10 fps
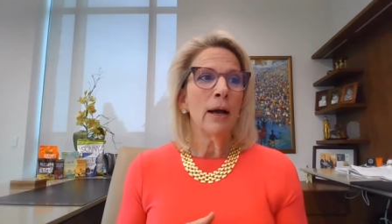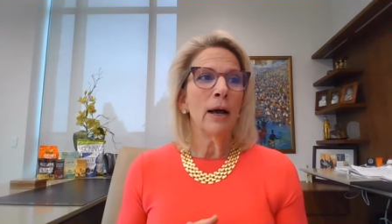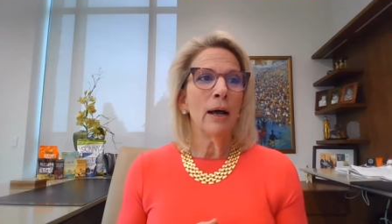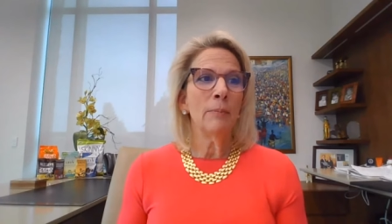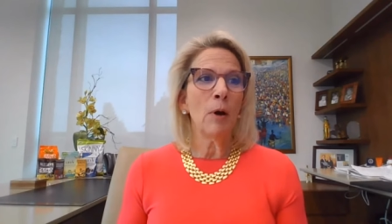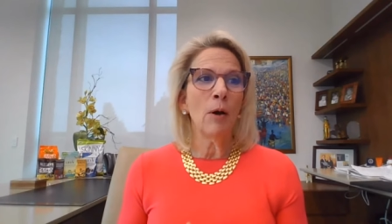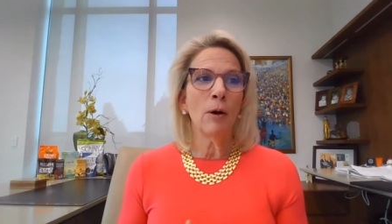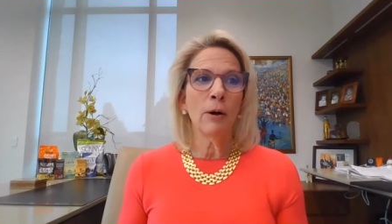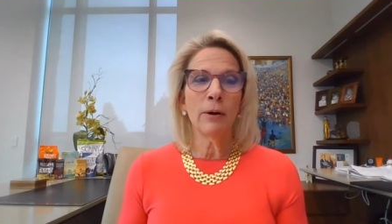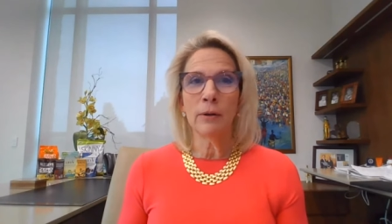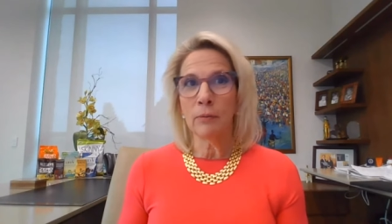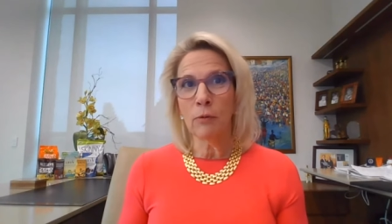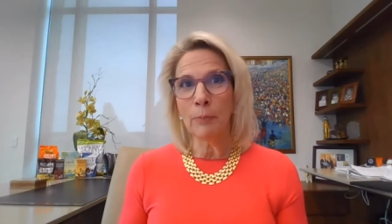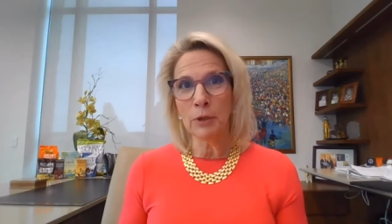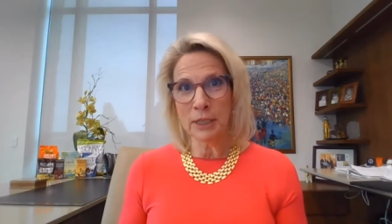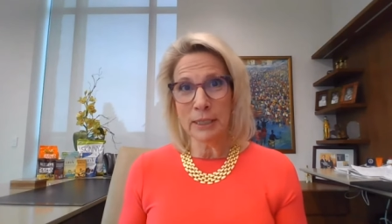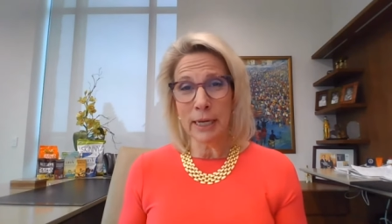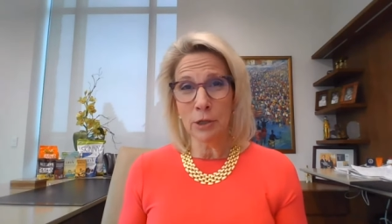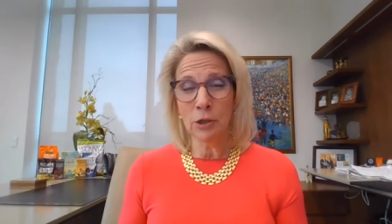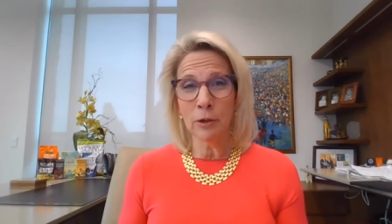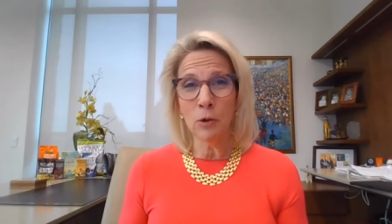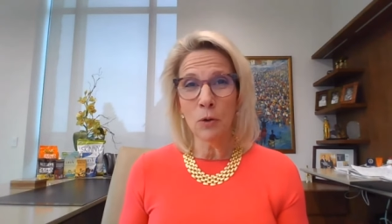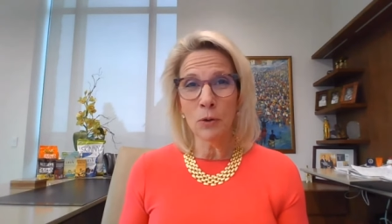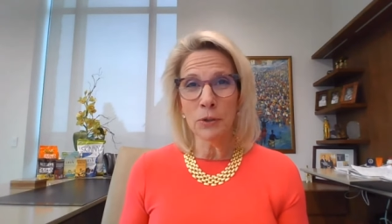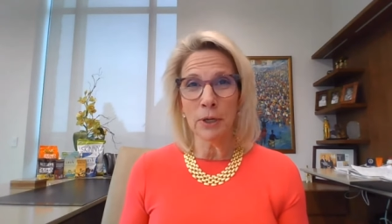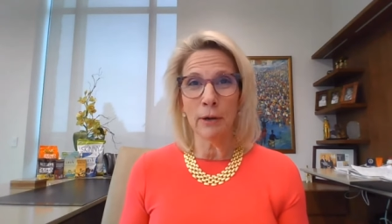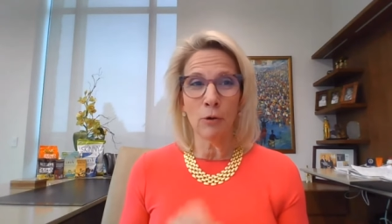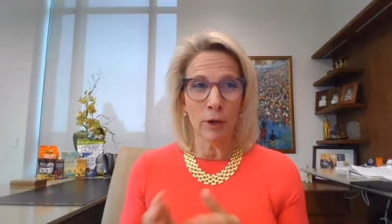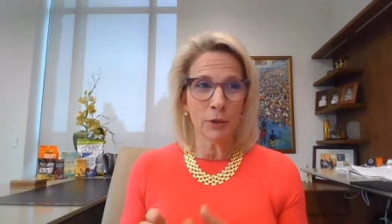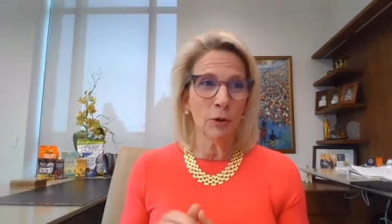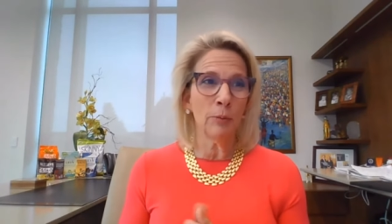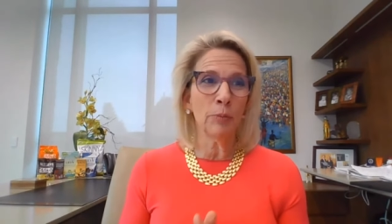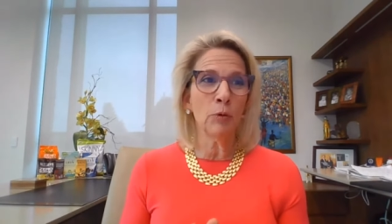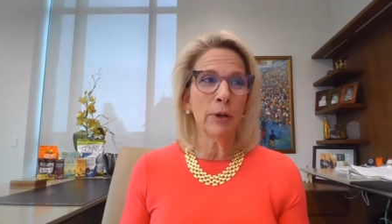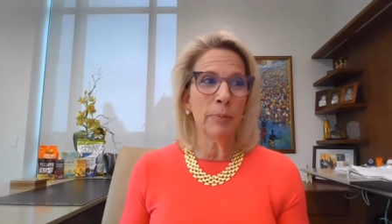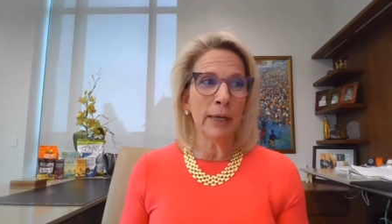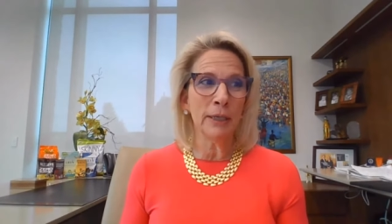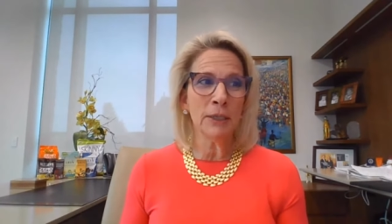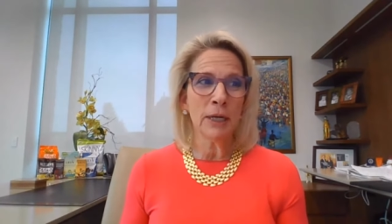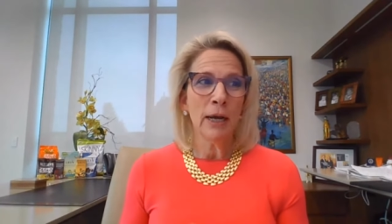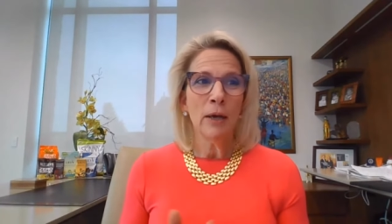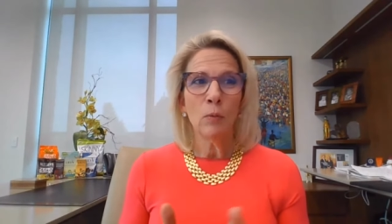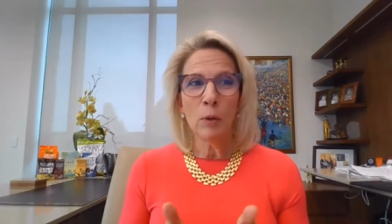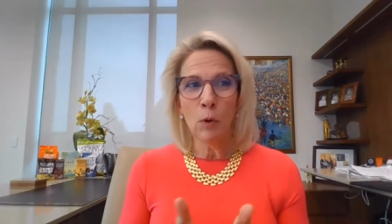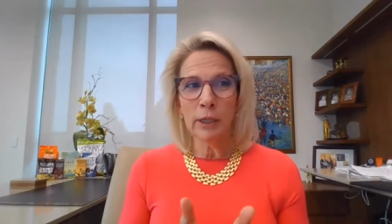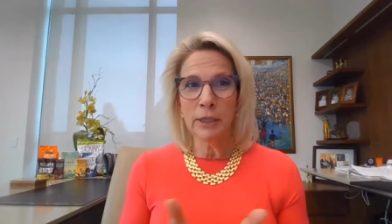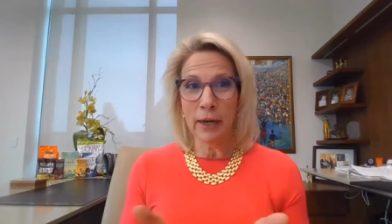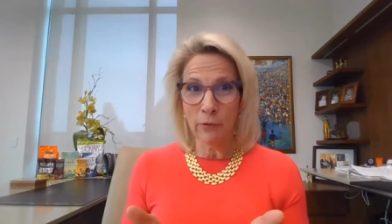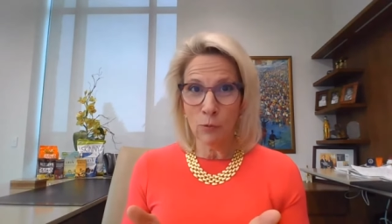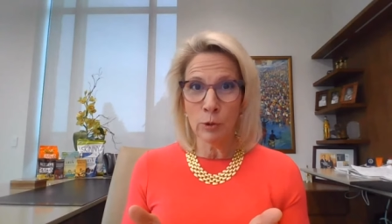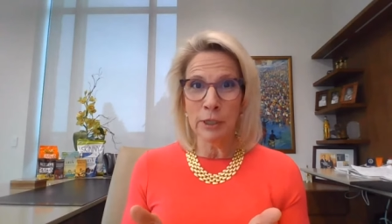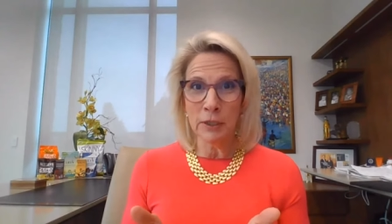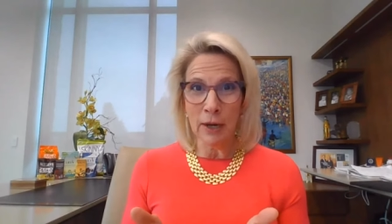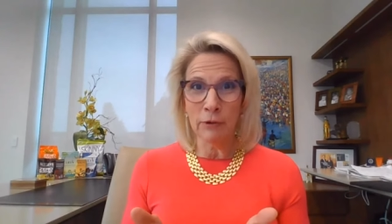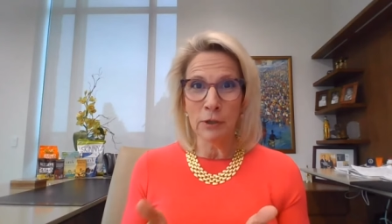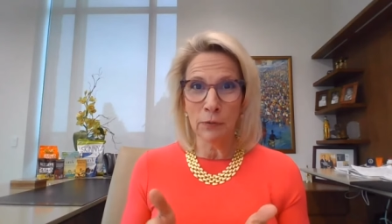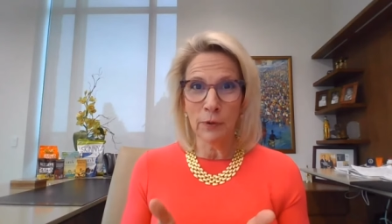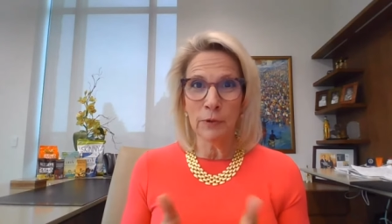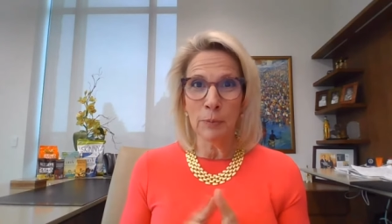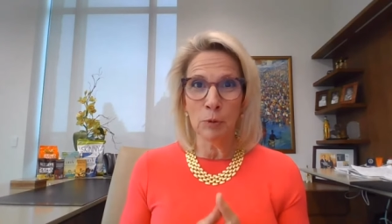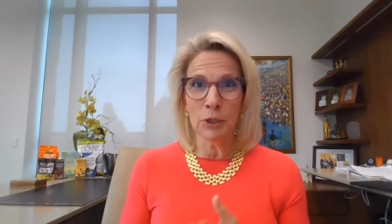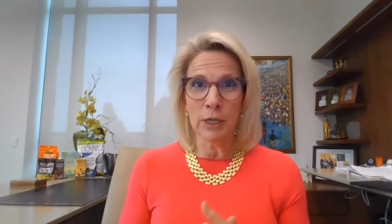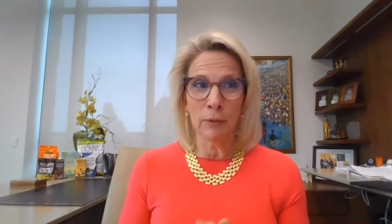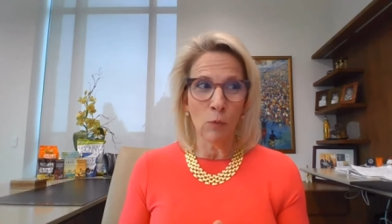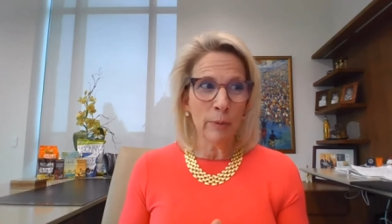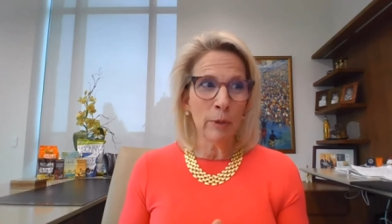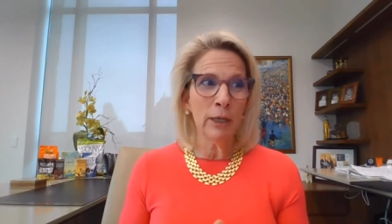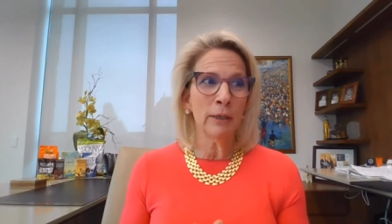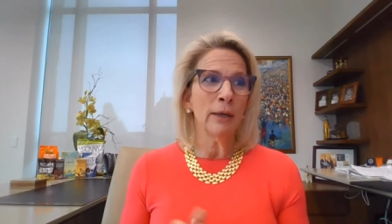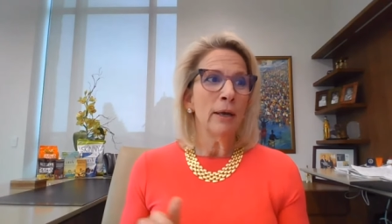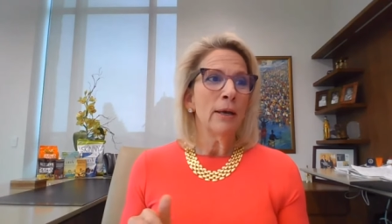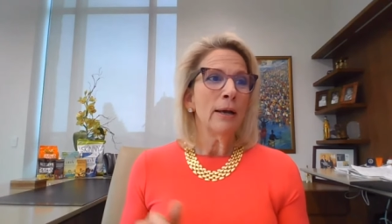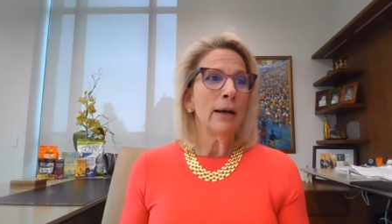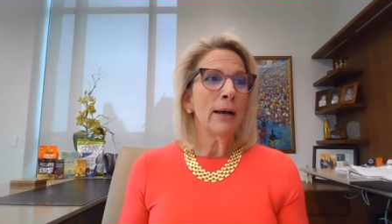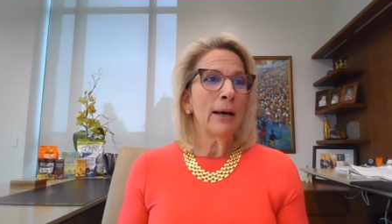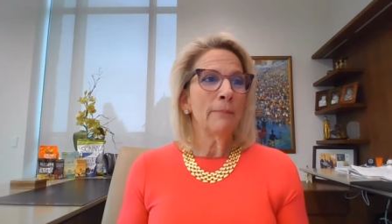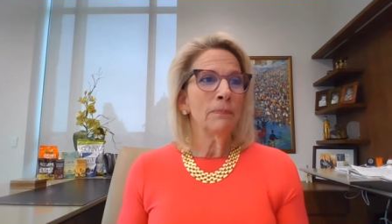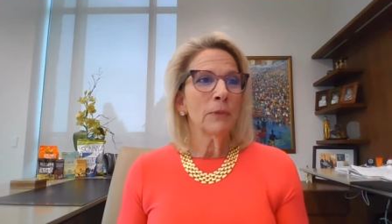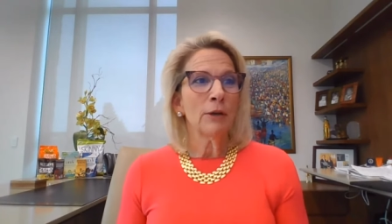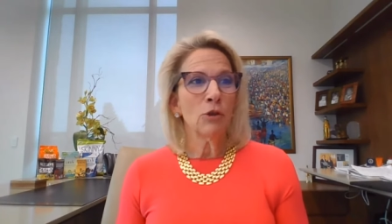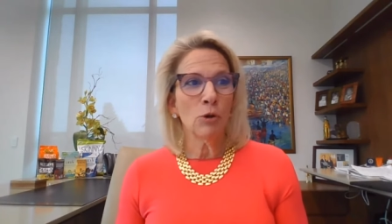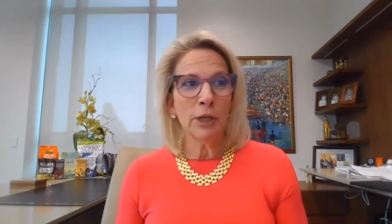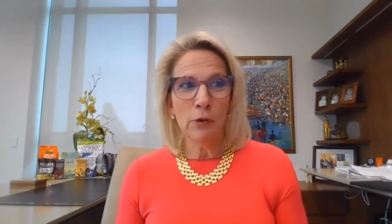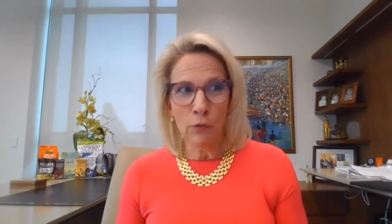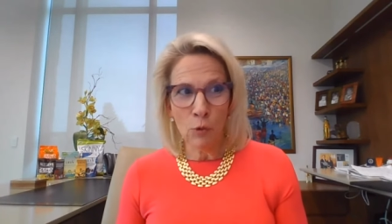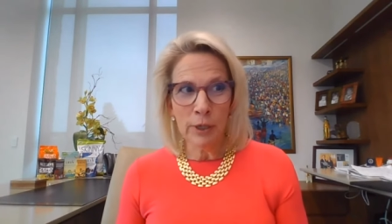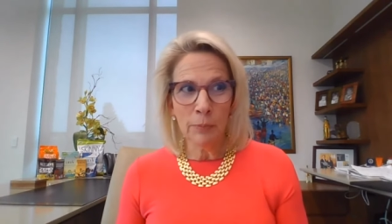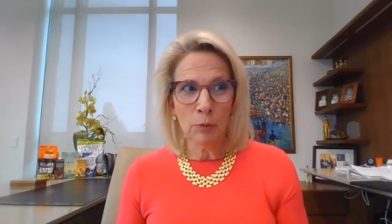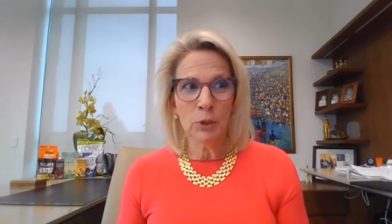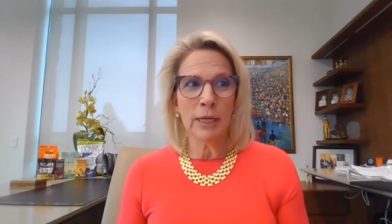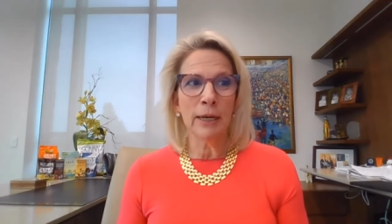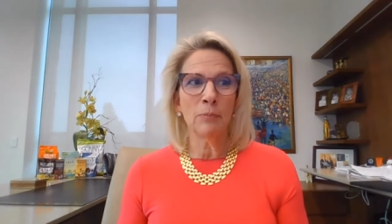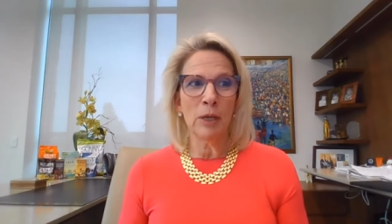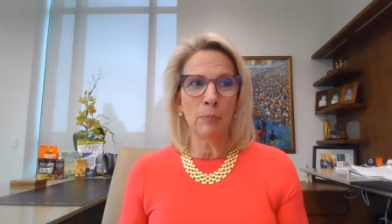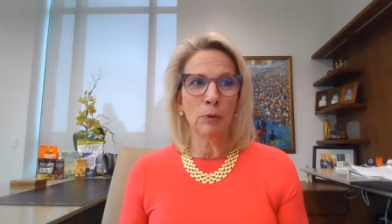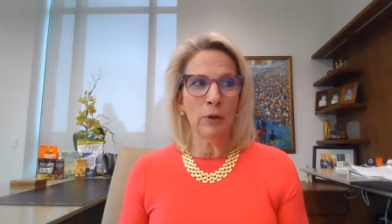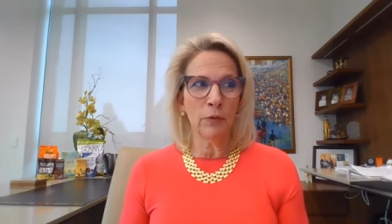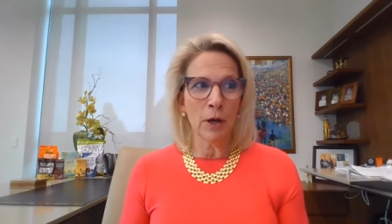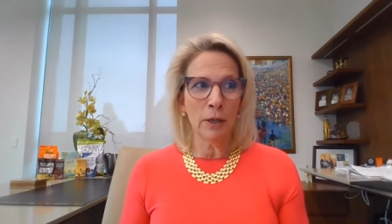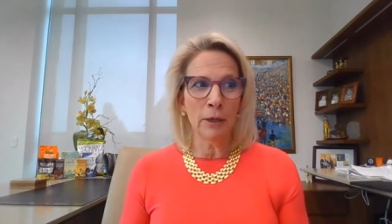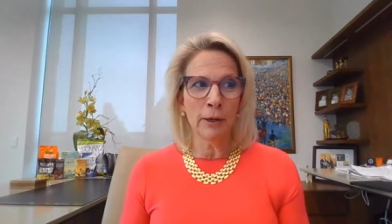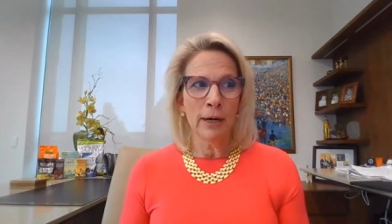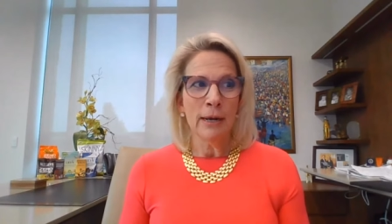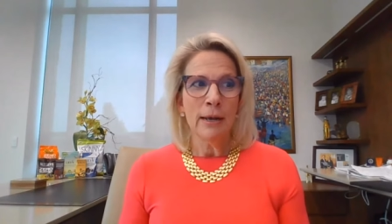um, our representation goals across our employee base. We wanted to have 47 to 50% women, um, 30 to 40% people of color,